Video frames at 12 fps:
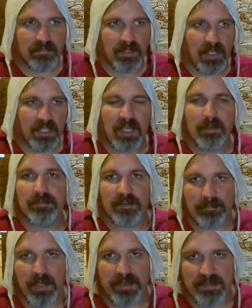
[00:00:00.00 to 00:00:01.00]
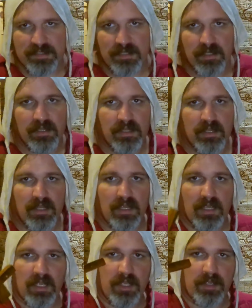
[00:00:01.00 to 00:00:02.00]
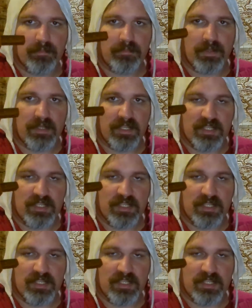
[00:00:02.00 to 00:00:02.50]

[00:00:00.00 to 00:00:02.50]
a couple of months. But